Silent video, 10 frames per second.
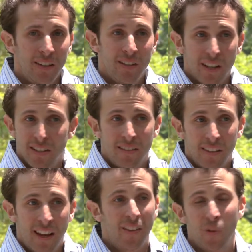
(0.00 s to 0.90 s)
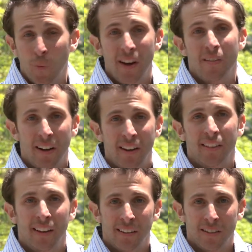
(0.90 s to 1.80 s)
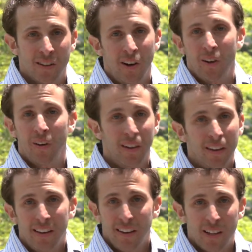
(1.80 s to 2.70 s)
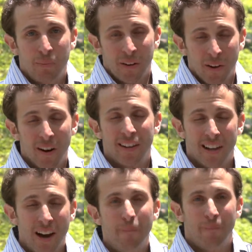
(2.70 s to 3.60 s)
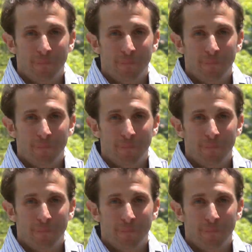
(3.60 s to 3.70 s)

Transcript: it doesn't get in the way of anything. So it's been a great time.